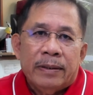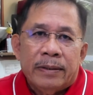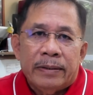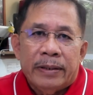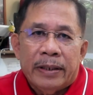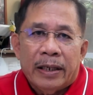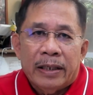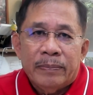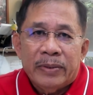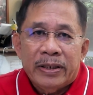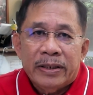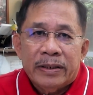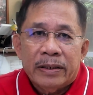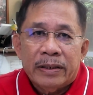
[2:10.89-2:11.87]
the
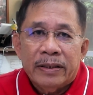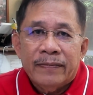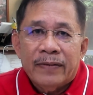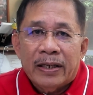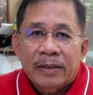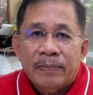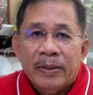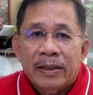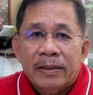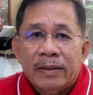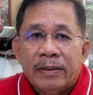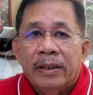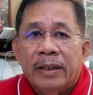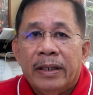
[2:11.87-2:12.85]
administrative
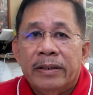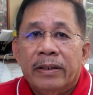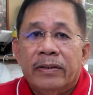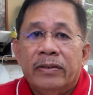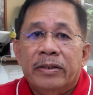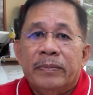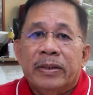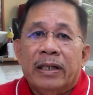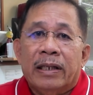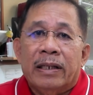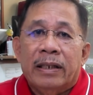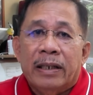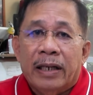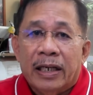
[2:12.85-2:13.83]
aspect and the
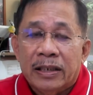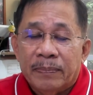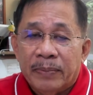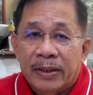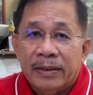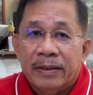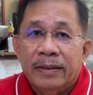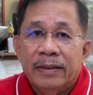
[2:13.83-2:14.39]
criminal aspect.